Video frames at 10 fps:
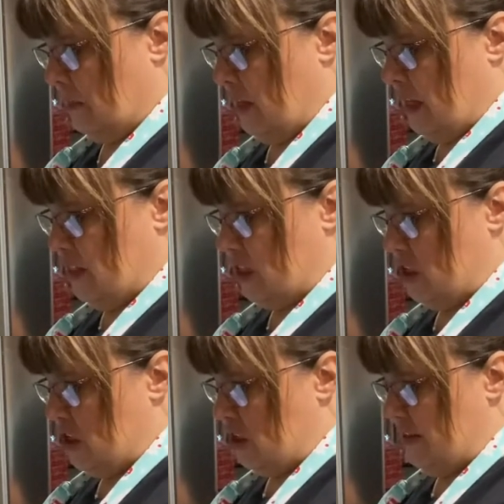It's going to
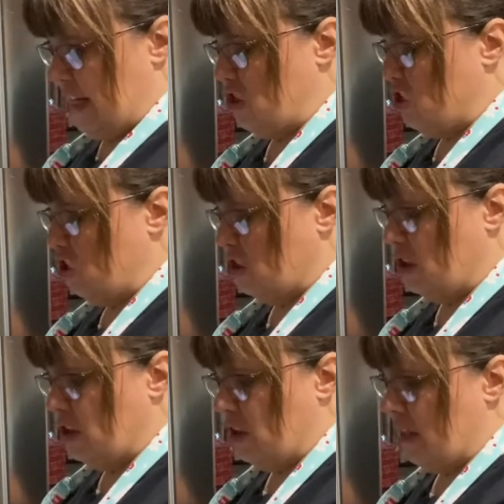turn that
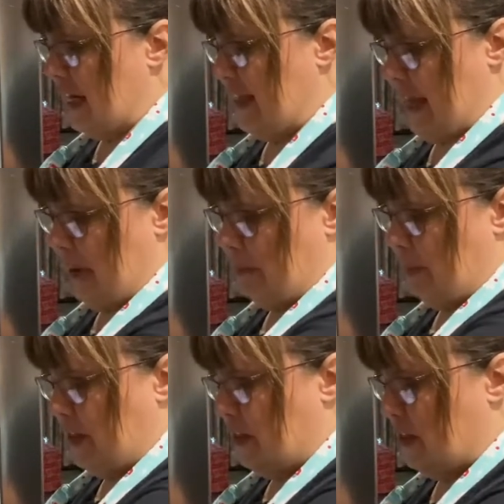sugar and that
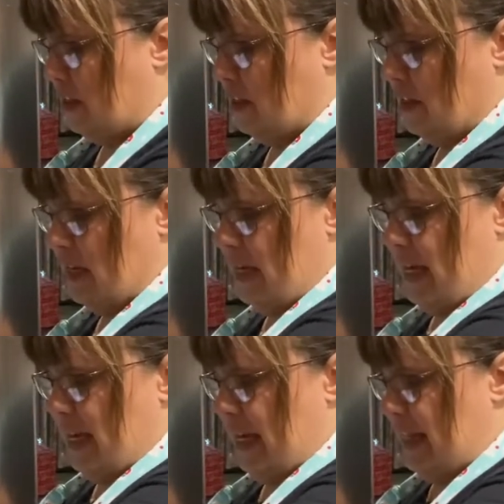butter
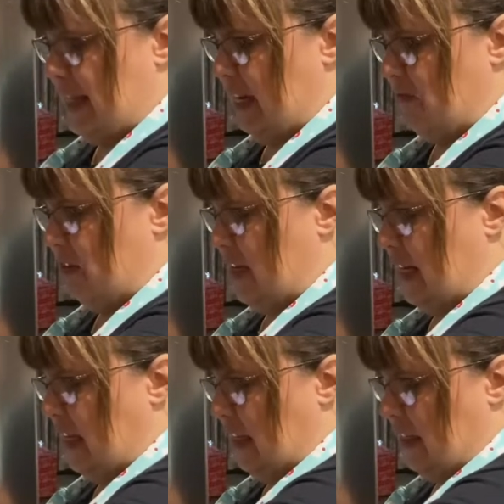and that
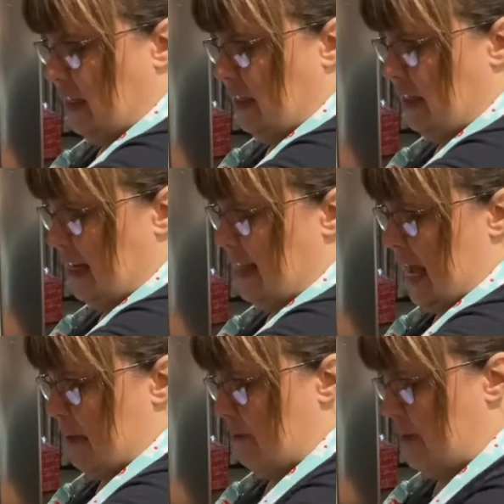vanilla and
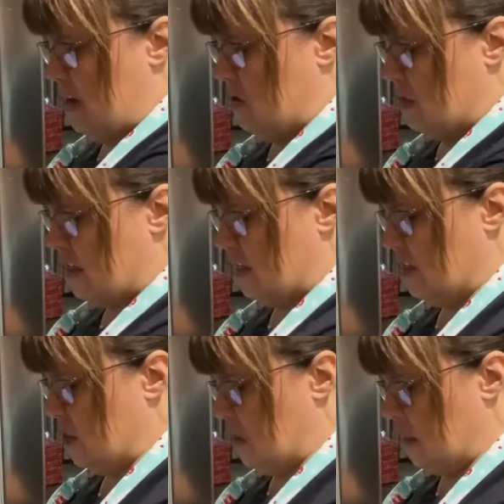that milk
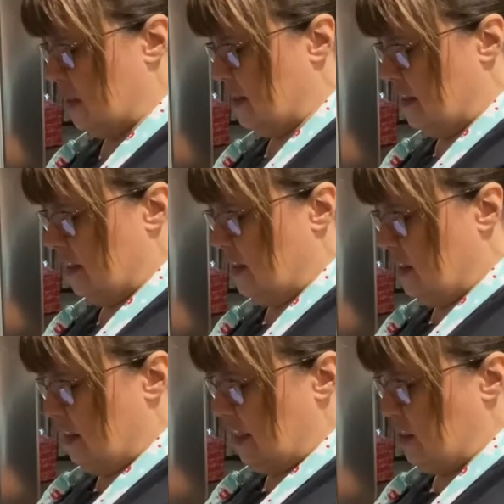
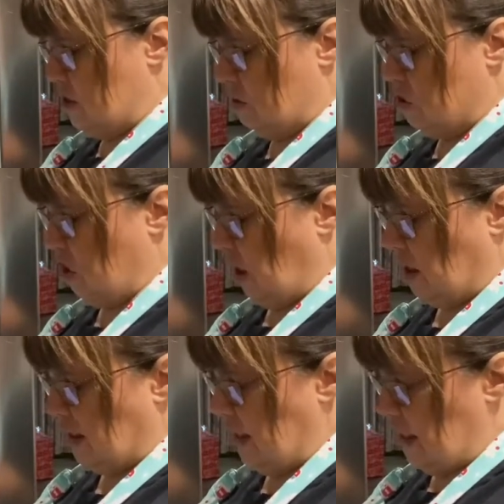into
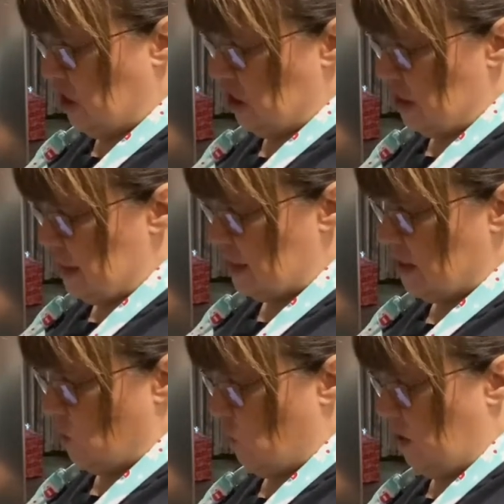chocolatey goodness that
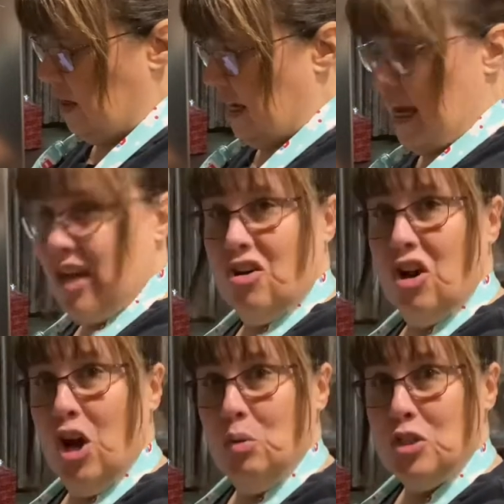we're going to add our
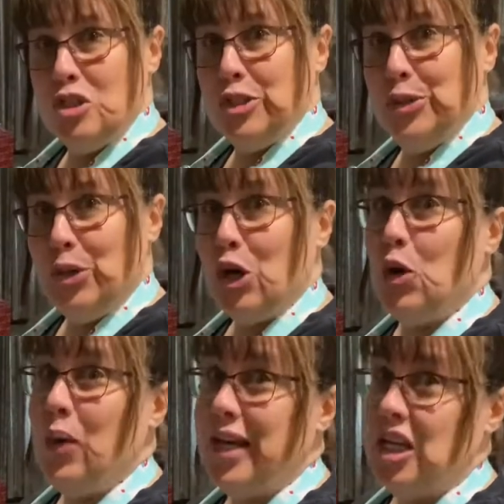oats to, our
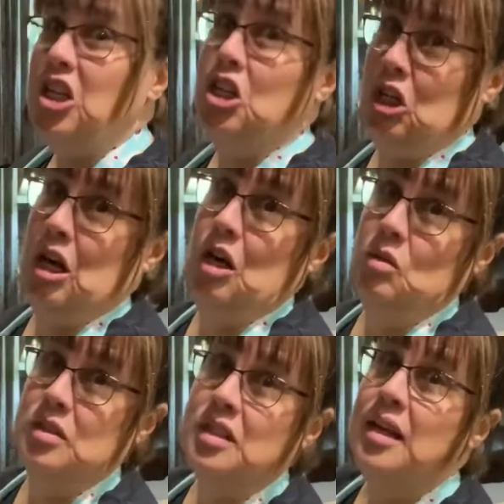quick cook
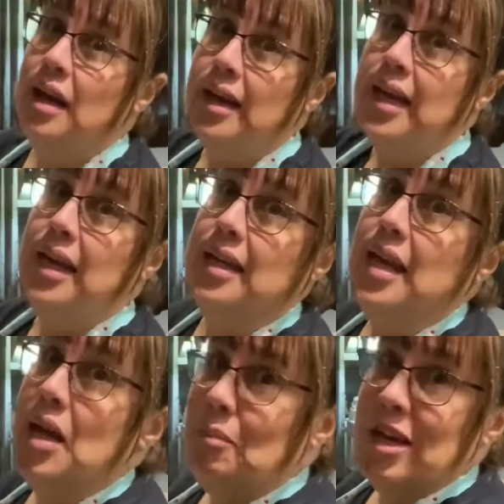oats. Again,
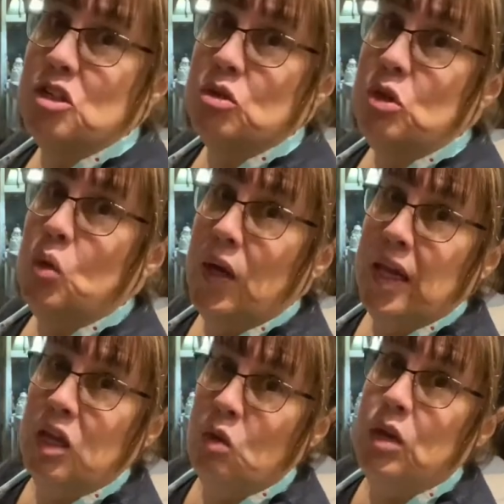make sure you
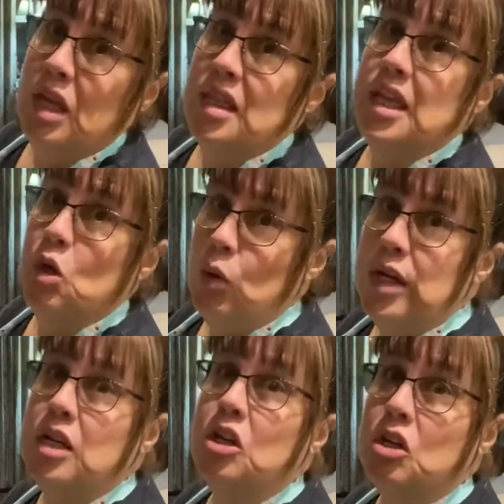get the
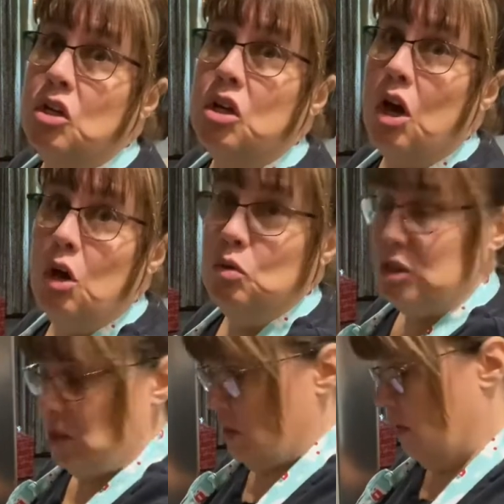quick cook
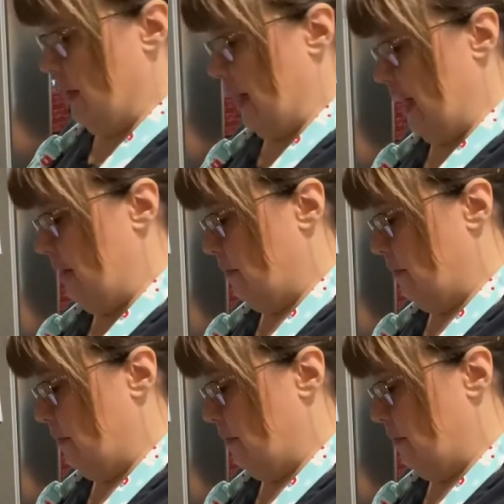oats, okay?